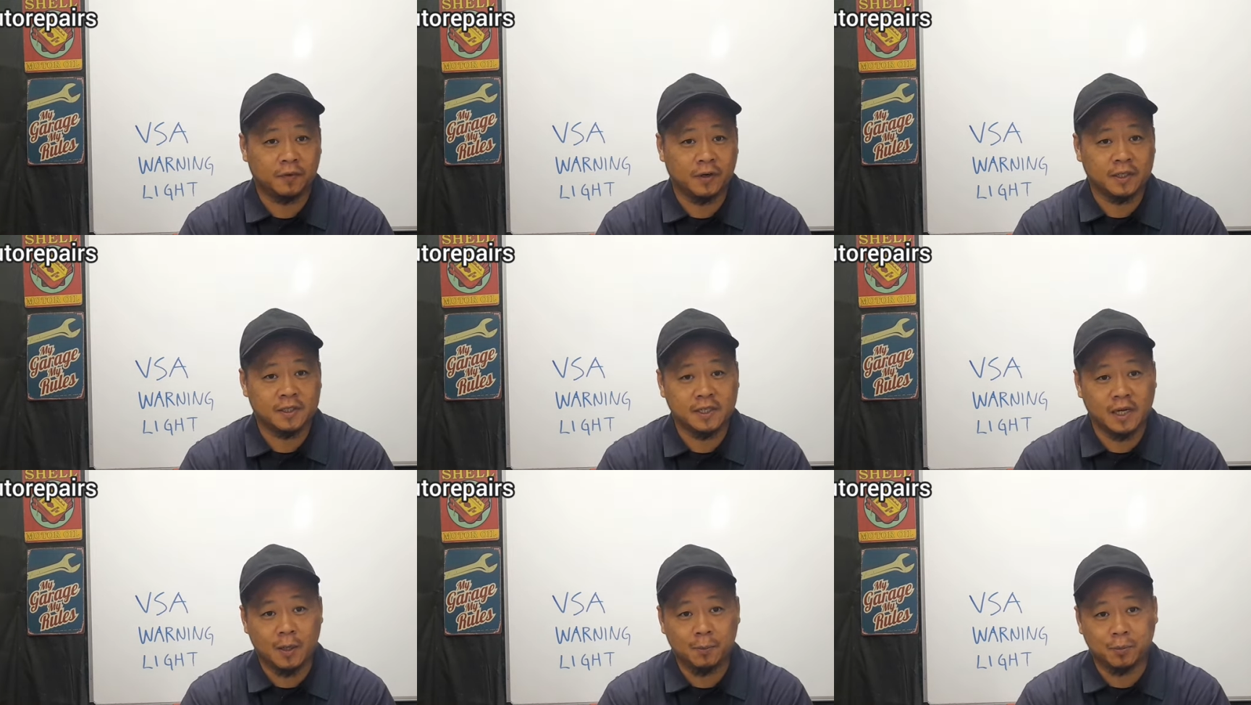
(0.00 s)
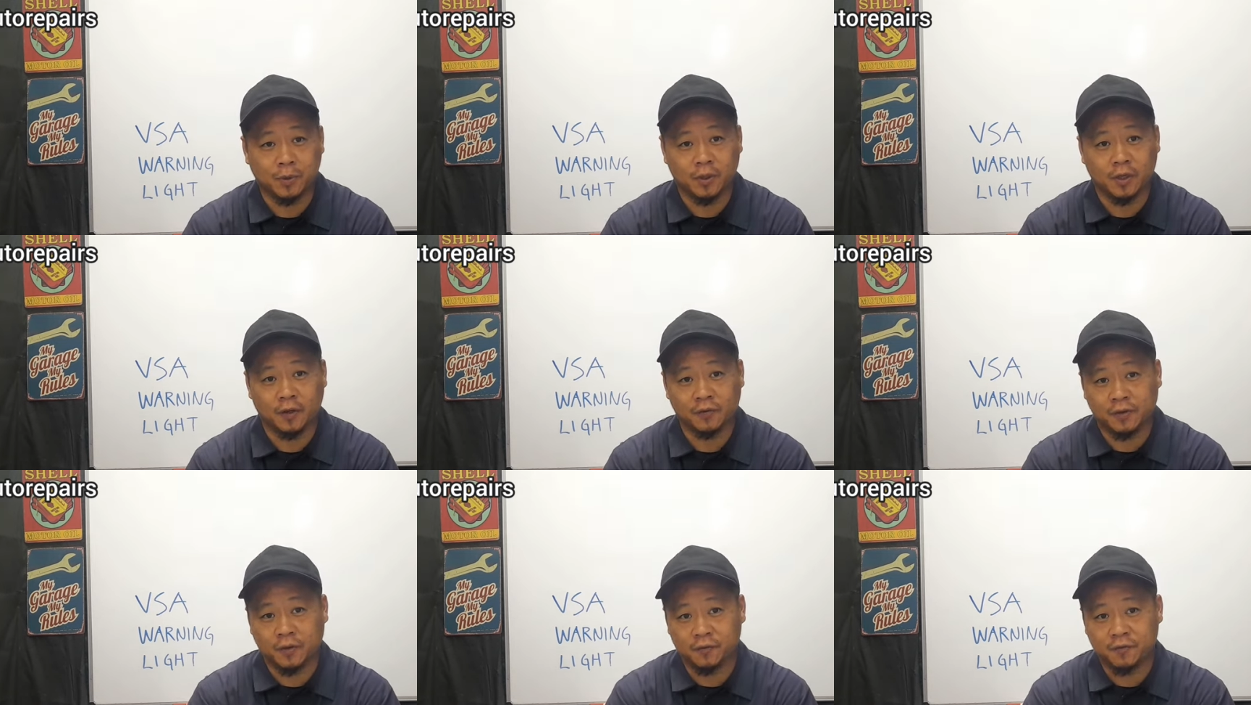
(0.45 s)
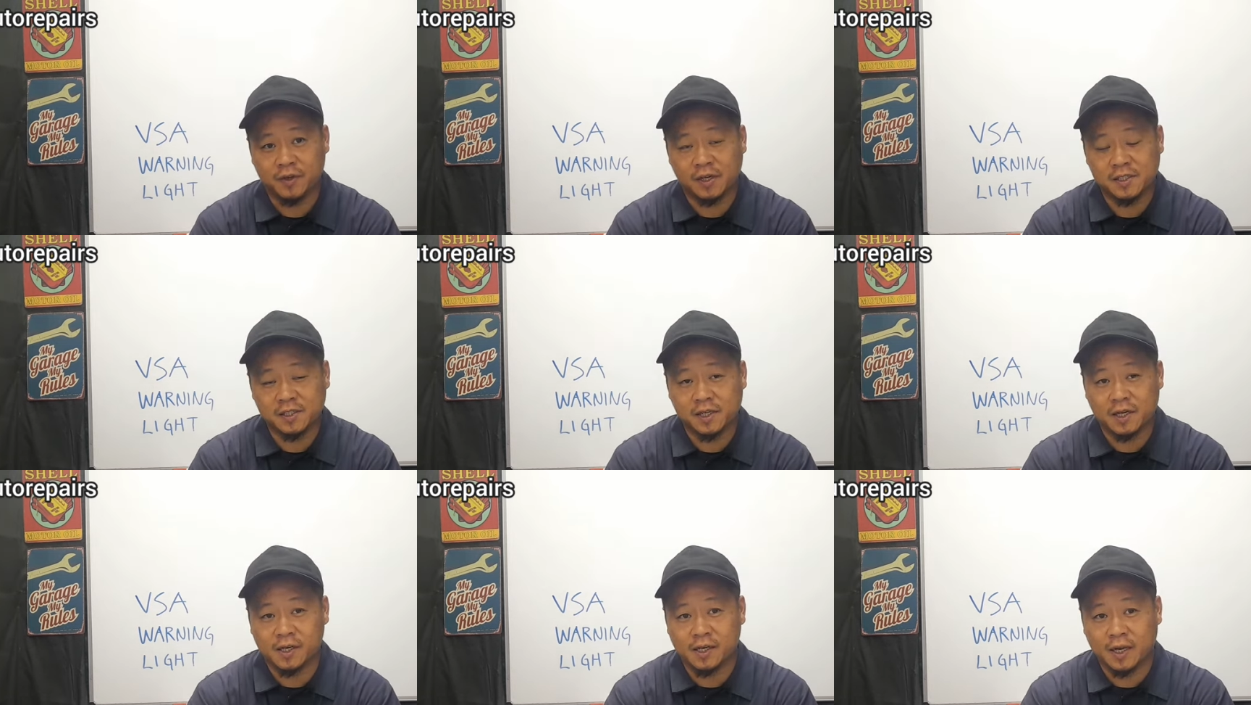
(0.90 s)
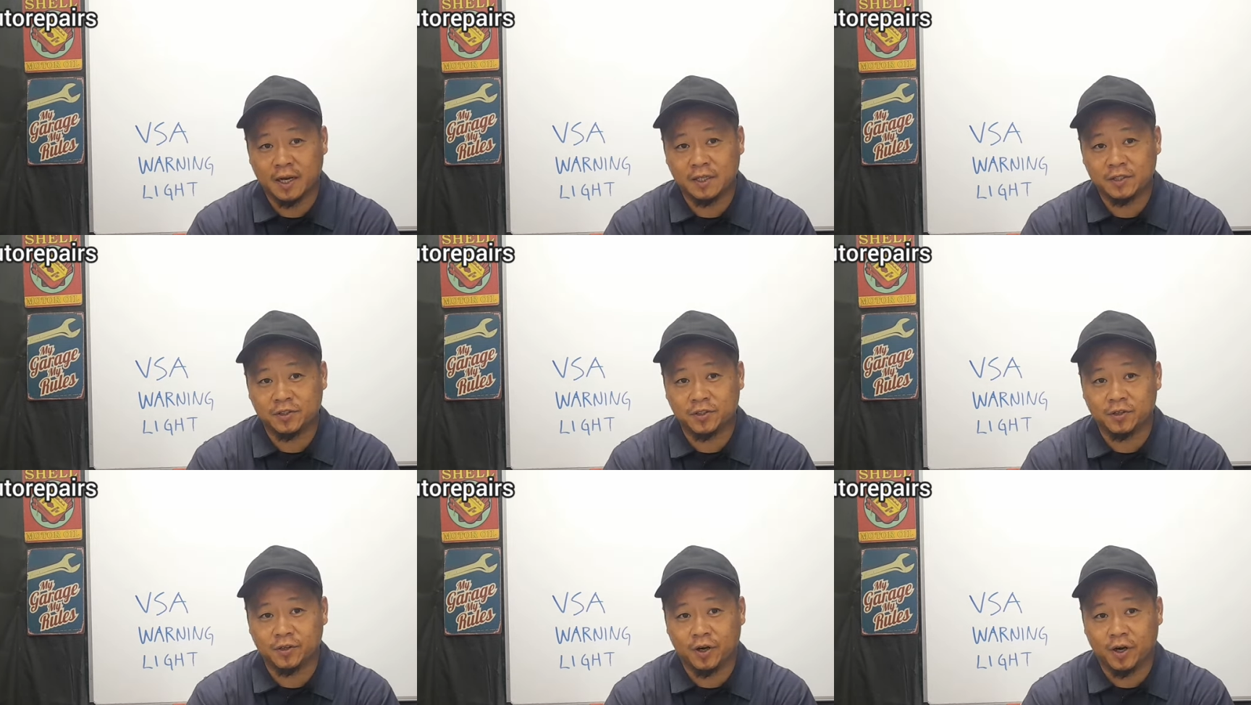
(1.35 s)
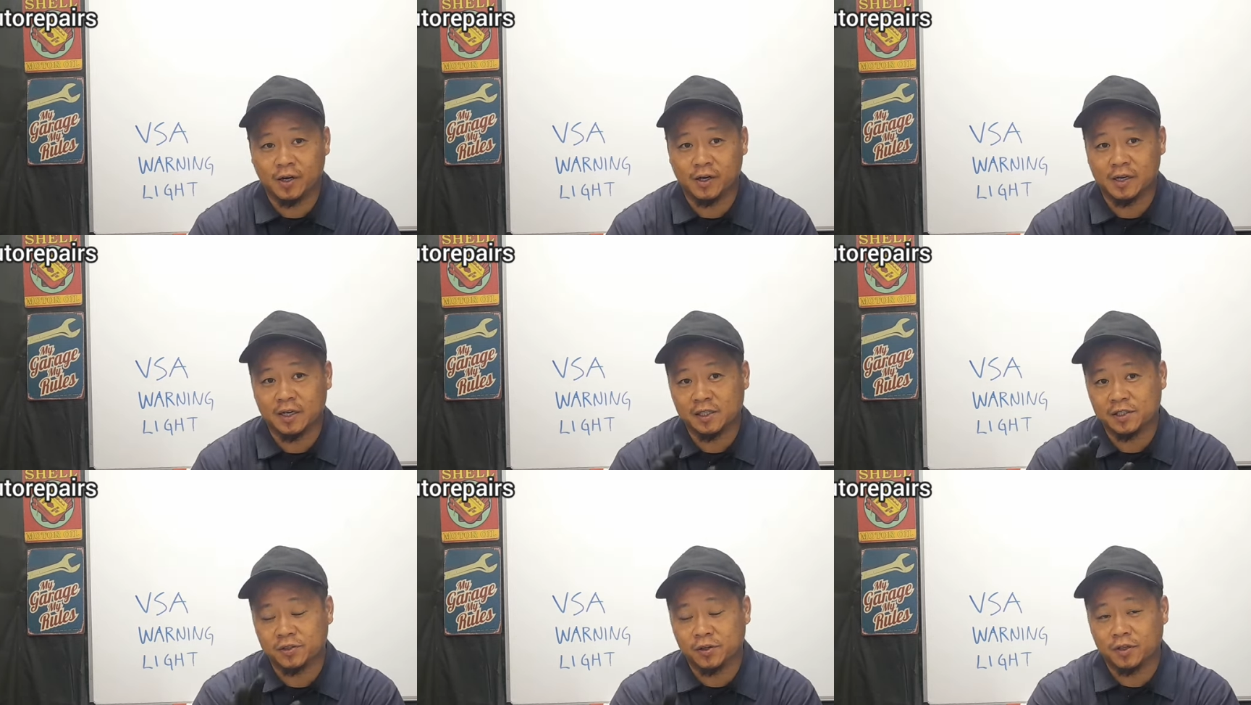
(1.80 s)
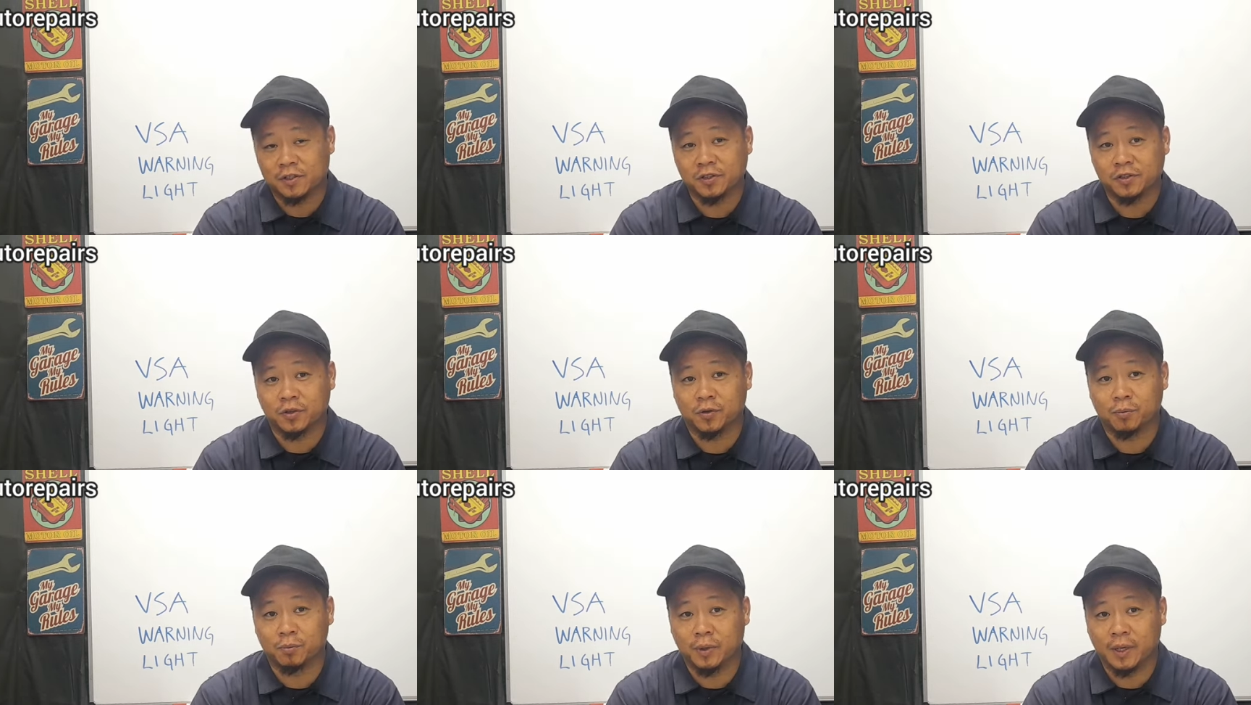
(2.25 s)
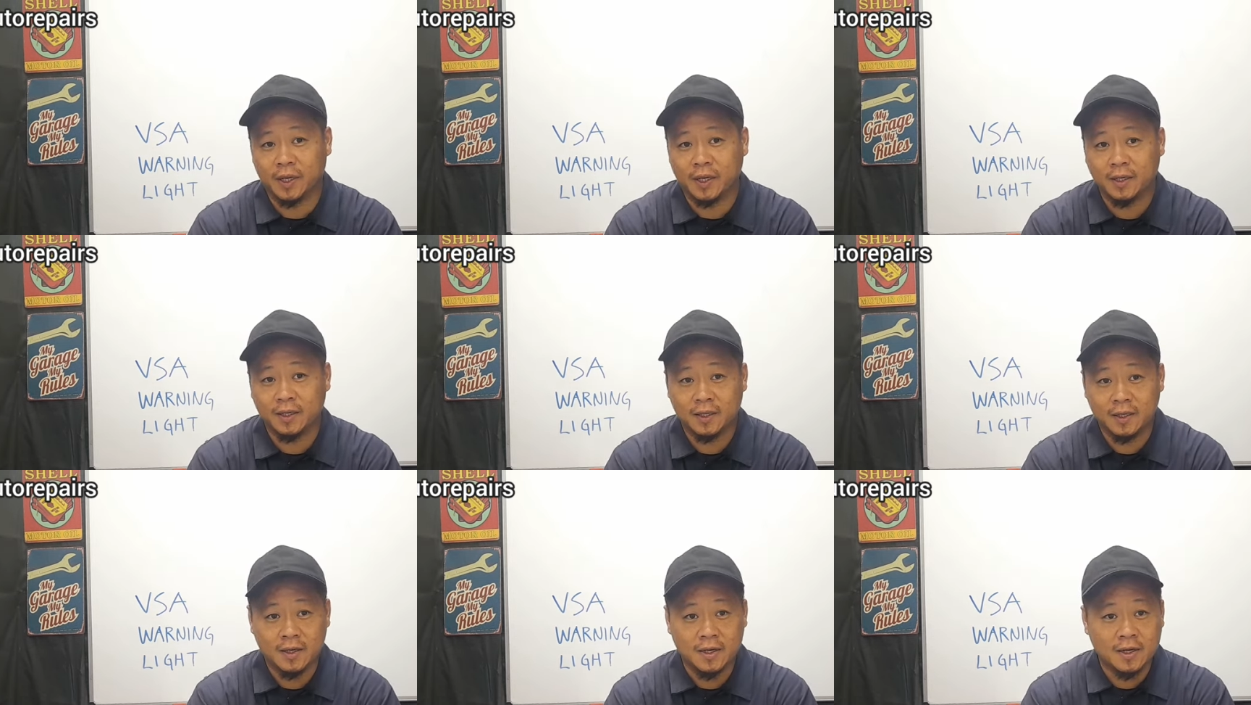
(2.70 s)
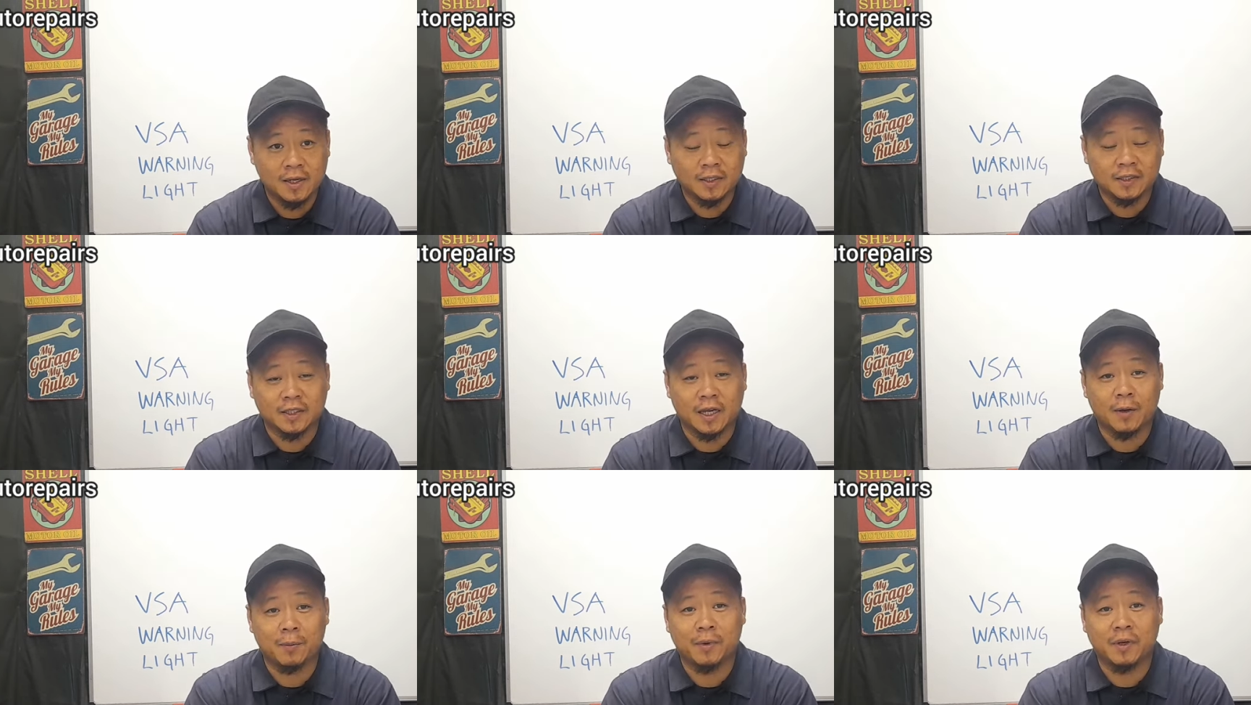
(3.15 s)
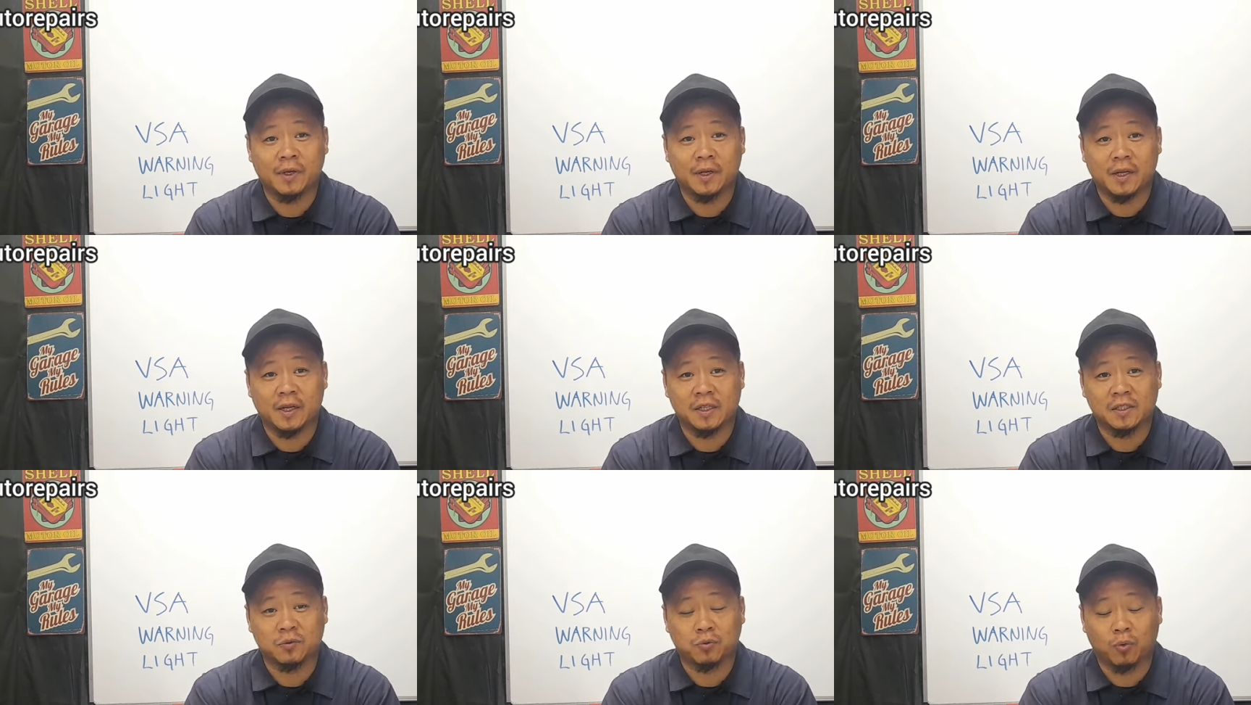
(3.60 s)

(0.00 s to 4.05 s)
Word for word: For example, if the VSA light turns on and it starts to blink, that means it is